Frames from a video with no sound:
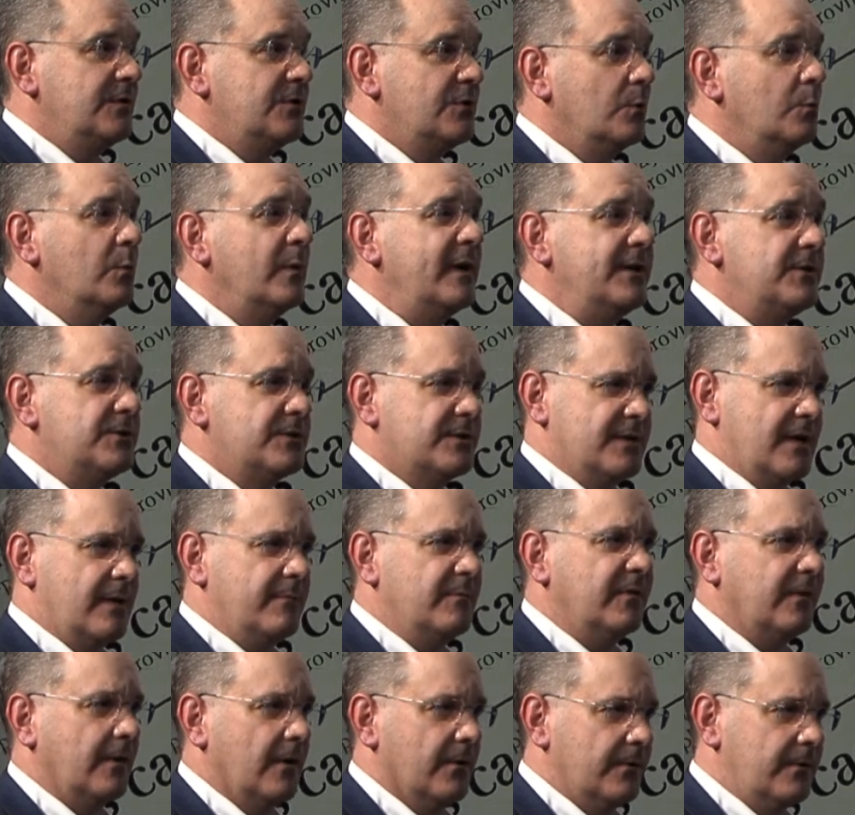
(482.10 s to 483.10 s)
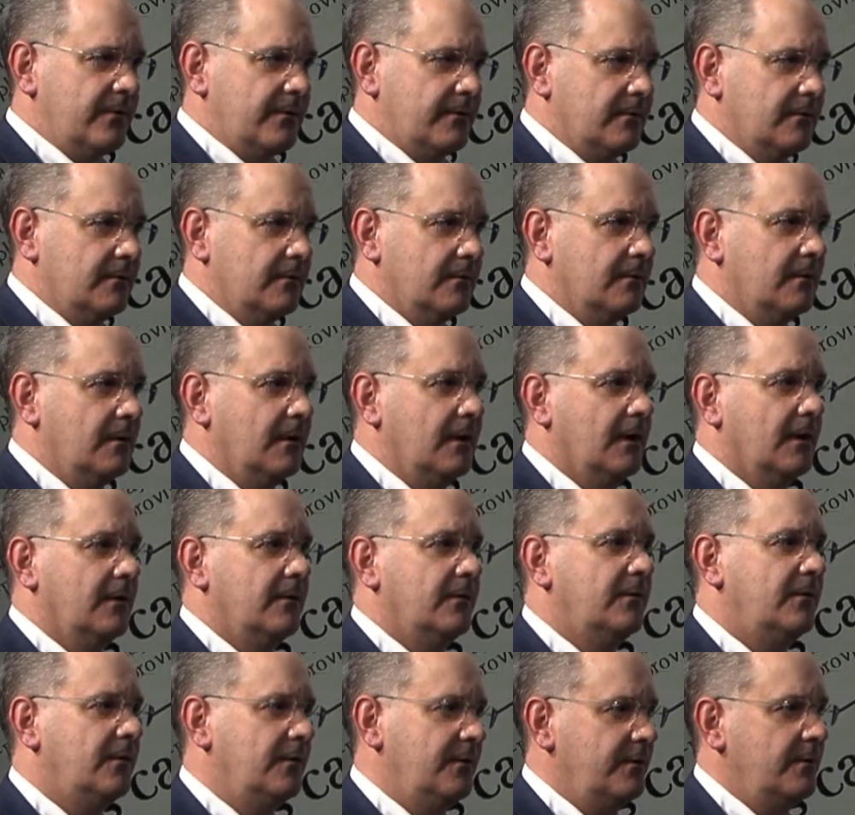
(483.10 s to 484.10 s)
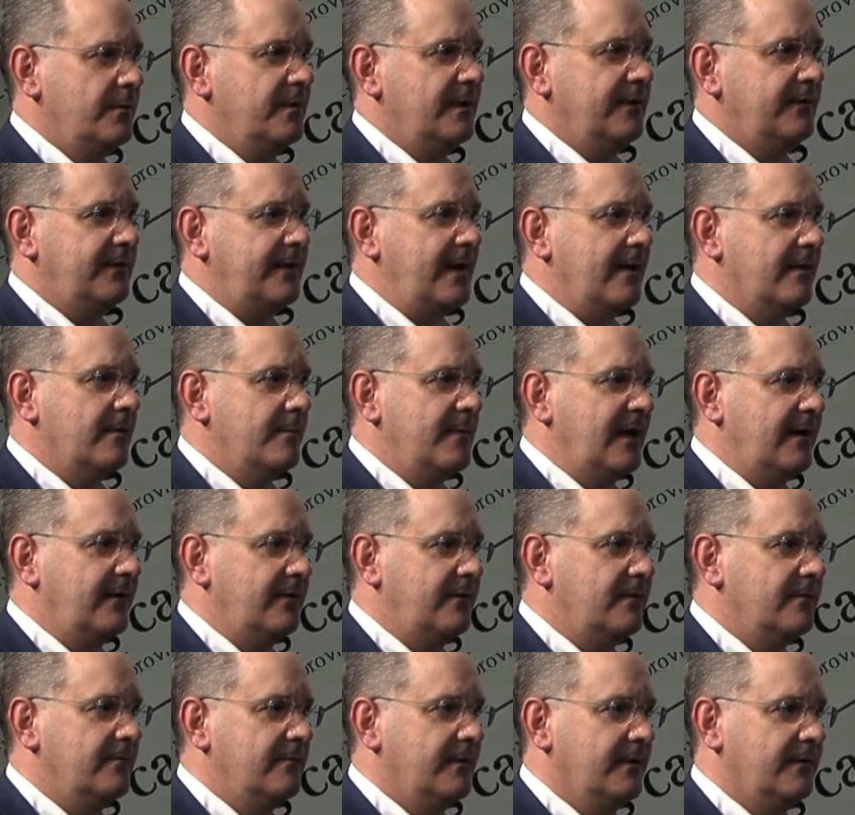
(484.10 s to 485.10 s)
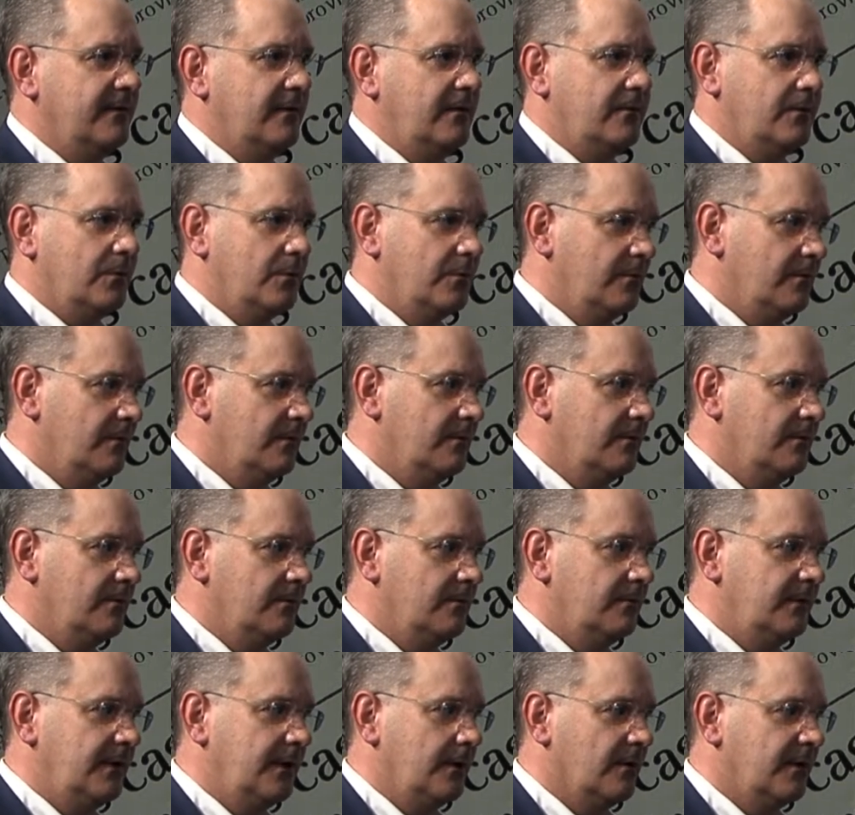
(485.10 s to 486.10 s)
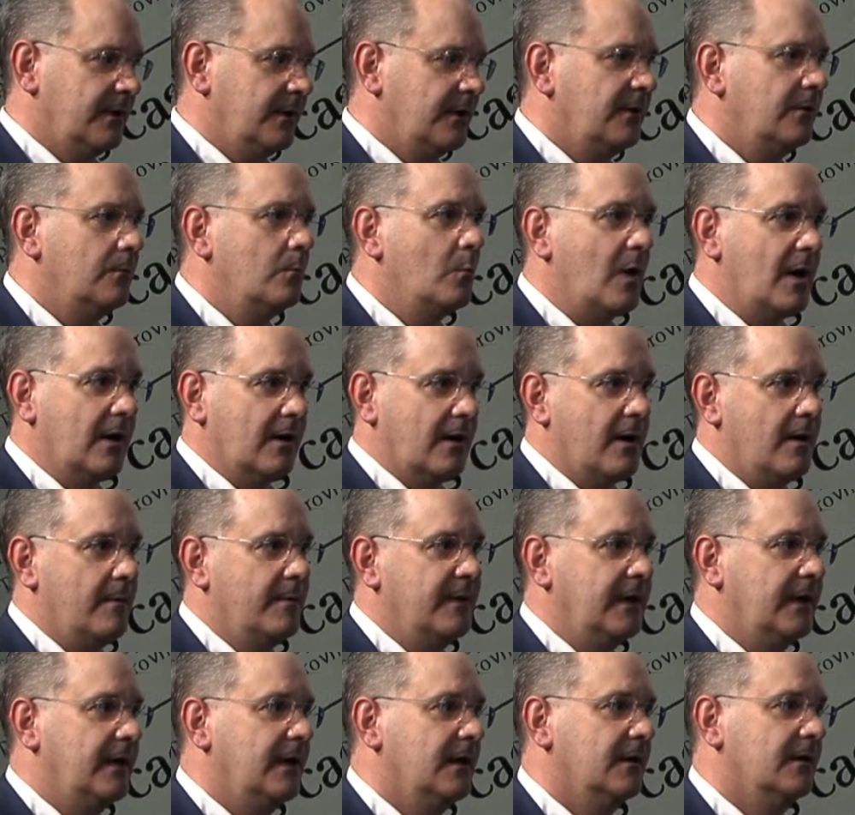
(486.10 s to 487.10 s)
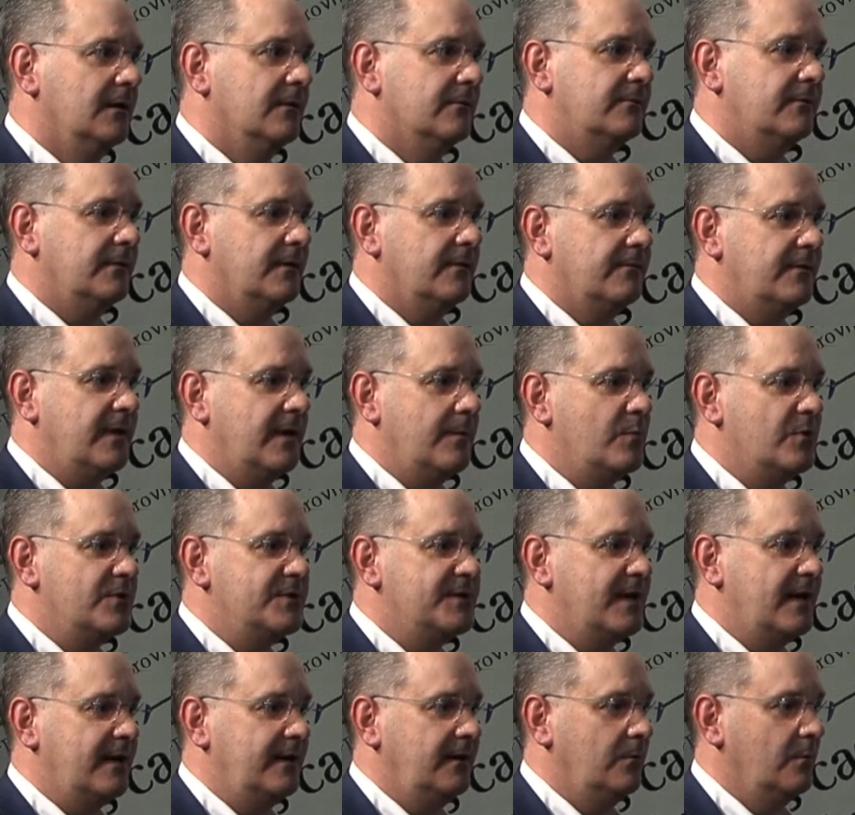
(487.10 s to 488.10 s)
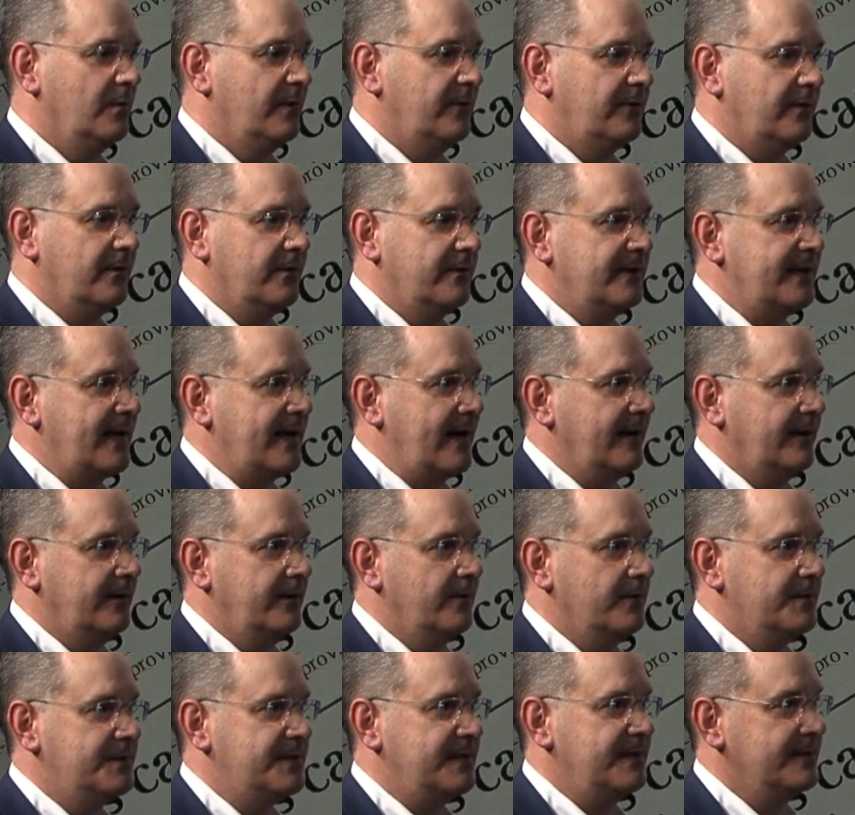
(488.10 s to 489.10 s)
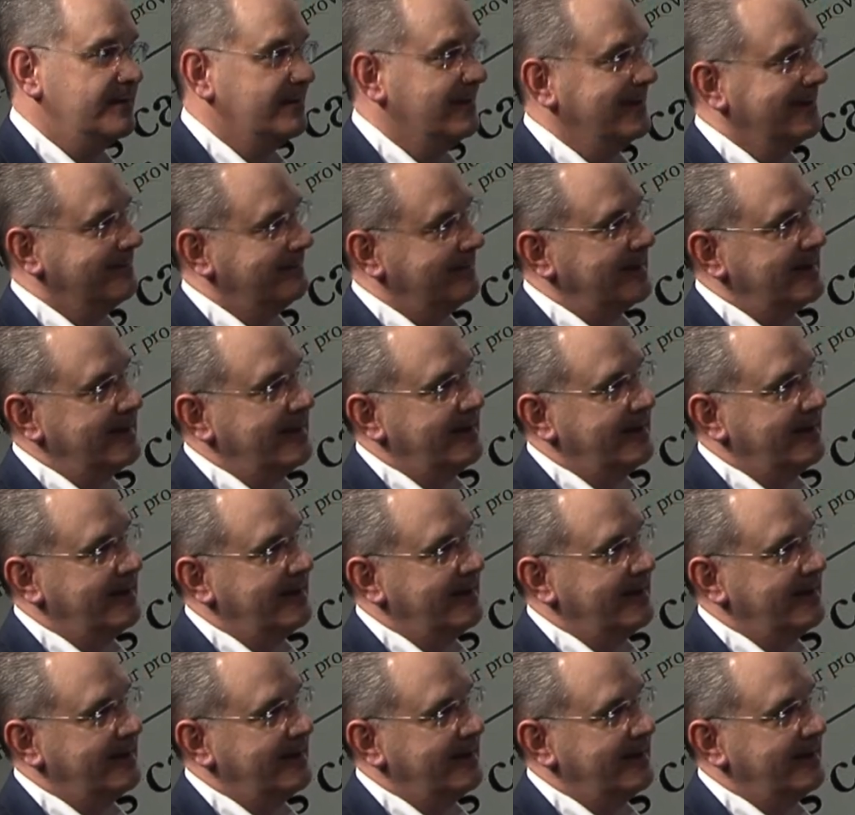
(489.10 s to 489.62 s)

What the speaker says: to reach some folks to do these telemedicine visits who, you didn't want coming in if they presented with certain diagnoses. Like,